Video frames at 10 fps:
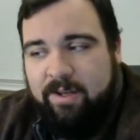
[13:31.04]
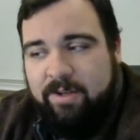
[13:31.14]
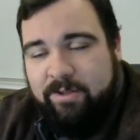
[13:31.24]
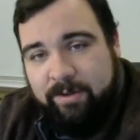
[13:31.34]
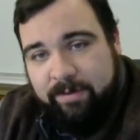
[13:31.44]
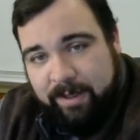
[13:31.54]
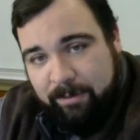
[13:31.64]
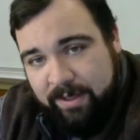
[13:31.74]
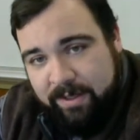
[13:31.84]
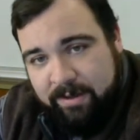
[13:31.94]
So at the very
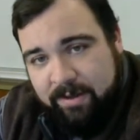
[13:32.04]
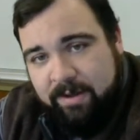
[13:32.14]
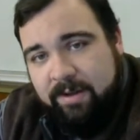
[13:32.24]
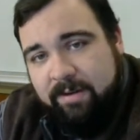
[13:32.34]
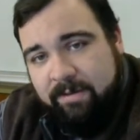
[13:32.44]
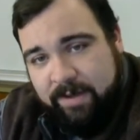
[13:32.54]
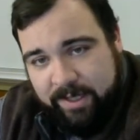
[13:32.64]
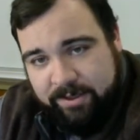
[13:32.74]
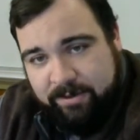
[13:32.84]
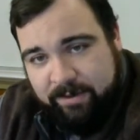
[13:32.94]
peak,
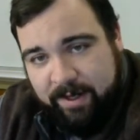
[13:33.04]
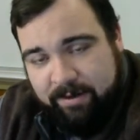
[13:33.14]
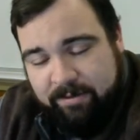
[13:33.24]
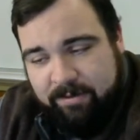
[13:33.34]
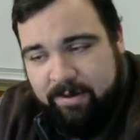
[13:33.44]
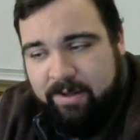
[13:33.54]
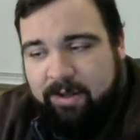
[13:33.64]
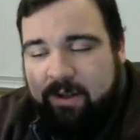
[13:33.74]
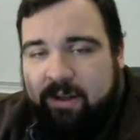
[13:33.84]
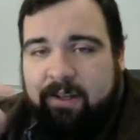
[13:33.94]
Vx is 5.
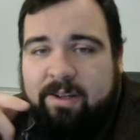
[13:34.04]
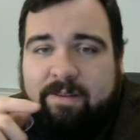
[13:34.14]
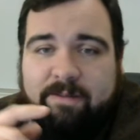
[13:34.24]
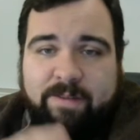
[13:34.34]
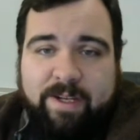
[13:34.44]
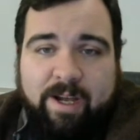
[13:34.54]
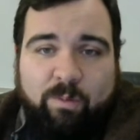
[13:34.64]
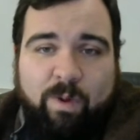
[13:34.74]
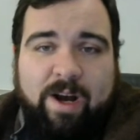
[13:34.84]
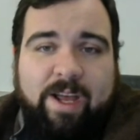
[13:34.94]

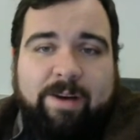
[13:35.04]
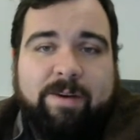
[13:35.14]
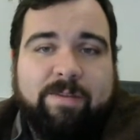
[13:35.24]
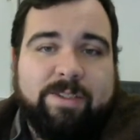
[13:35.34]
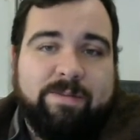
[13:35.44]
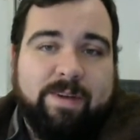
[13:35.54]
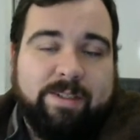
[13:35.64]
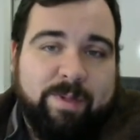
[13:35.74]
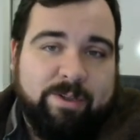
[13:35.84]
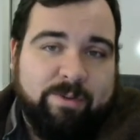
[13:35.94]
Viy, however, is
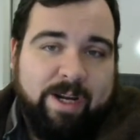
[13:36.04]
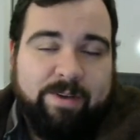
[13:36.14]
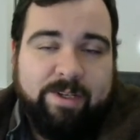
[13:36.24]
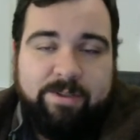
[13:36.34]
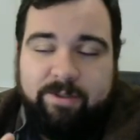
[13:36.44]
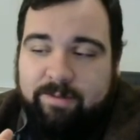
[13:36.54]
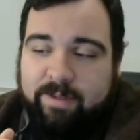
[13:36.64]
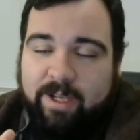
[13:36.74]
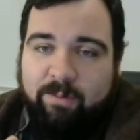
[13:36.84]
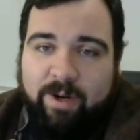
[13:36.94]
affected by gravity, so
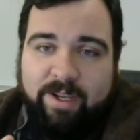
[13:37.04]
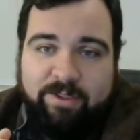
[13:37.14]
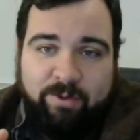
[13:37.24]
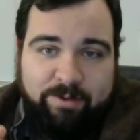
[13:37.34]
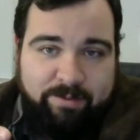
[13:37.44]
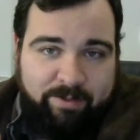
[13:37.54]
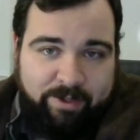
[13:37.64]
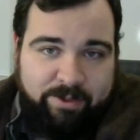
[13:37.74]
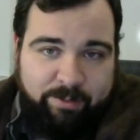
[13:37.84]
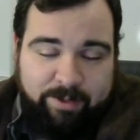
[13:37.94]
Viy is going to
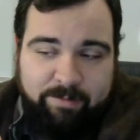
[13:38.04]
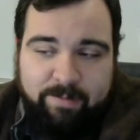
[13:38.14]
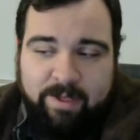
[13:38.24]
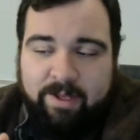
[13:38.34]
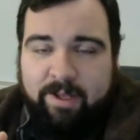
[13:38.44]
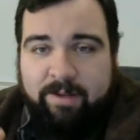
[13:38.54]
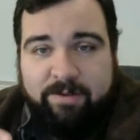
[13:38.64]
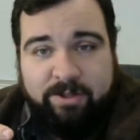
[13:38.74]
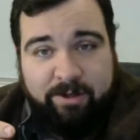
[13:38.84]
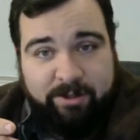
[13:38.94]
fluctuate. If it
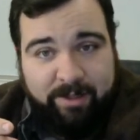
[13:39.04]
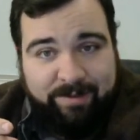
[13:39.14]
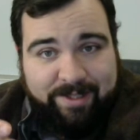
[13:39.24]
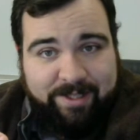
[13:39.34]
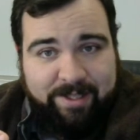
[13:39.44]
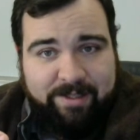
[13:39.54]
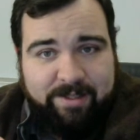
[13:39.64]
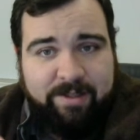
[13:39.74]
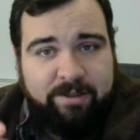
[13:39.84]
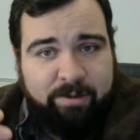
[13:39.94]
starts off at
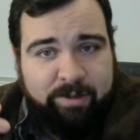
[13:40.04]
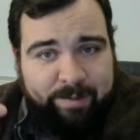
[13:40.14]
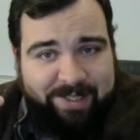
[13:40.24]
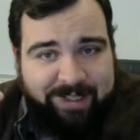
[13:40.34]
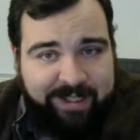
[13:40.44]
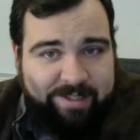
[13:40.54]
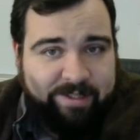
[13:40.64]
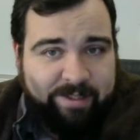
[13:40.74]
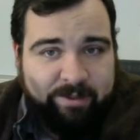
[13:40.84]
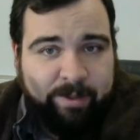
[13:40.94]
6, it's going to be
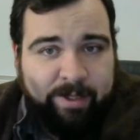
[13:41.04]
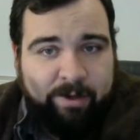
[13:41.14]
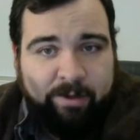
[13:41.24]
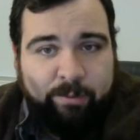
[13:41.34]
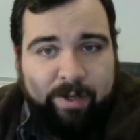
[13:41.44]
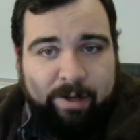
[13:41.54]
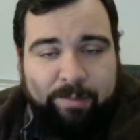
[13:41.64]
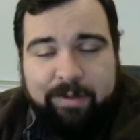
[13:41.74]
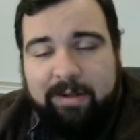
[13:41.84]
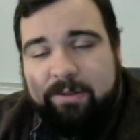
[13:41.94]
decelerated on the way up.
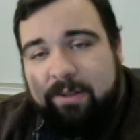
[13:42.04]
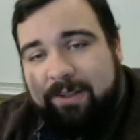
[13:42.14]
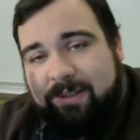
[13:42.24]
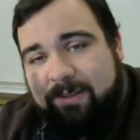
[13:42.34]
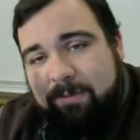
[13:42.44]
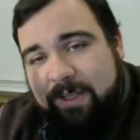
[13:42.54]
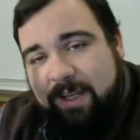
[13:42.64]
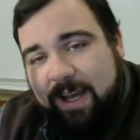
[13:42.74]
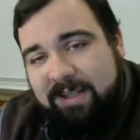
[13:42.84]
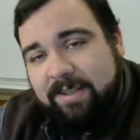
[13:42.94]
It's going to be
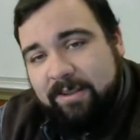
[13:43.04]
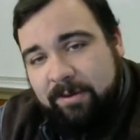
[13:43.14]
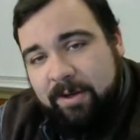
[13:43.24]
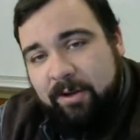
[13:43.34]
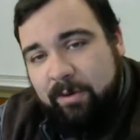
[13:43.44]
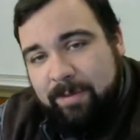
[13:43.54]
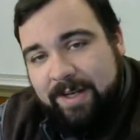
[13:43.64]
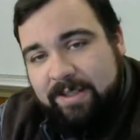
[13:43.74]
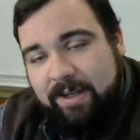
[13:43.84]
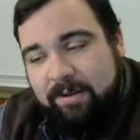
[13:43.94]
accelerated on the way
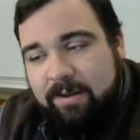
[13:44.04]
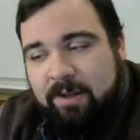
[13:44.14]
back down.